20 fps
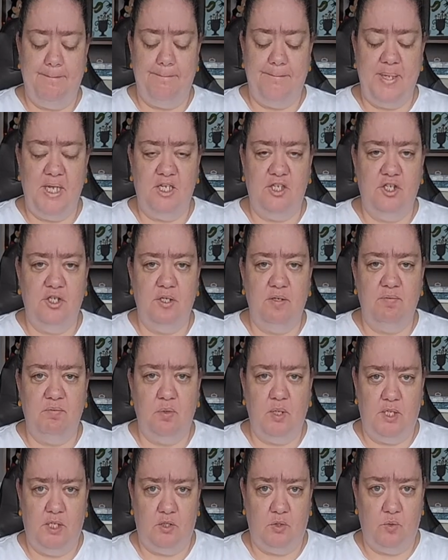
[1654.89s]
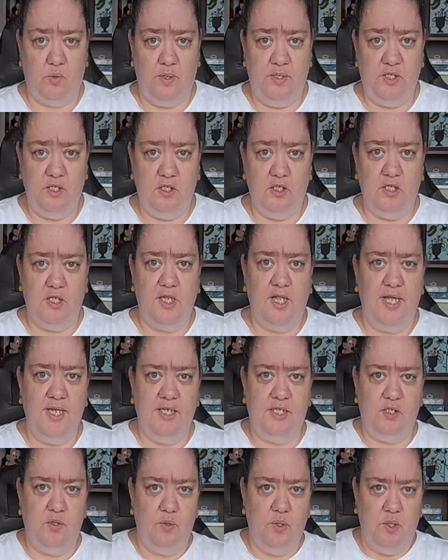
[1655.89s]
picture of what it's going to look
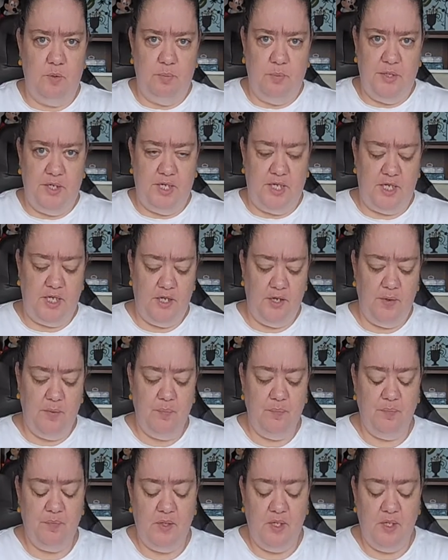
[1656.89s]
like, so I'll put it here.